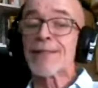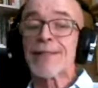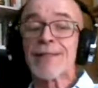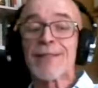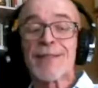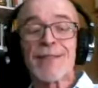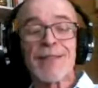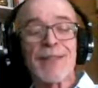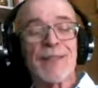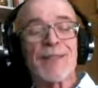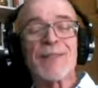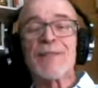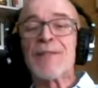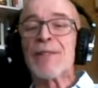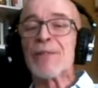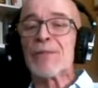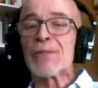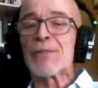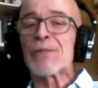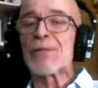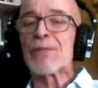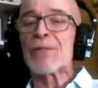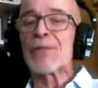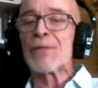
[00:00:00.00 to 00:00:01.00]
is still
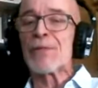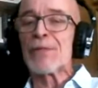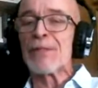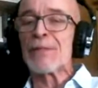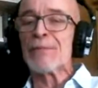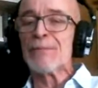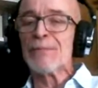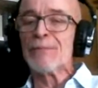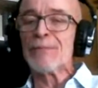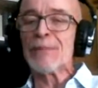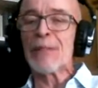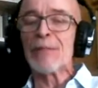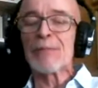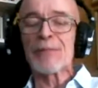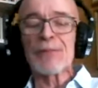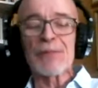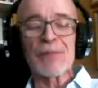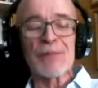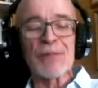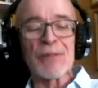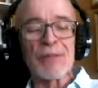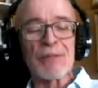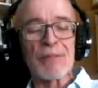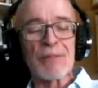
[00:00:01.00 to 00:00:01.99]
uncertain. The poems
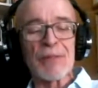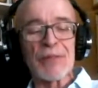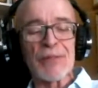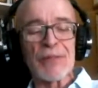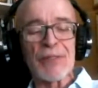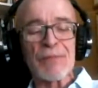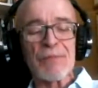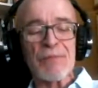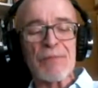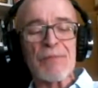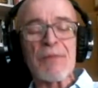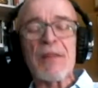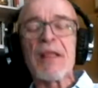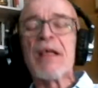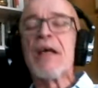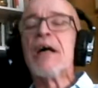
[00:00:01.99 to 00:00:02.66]
are still emerging.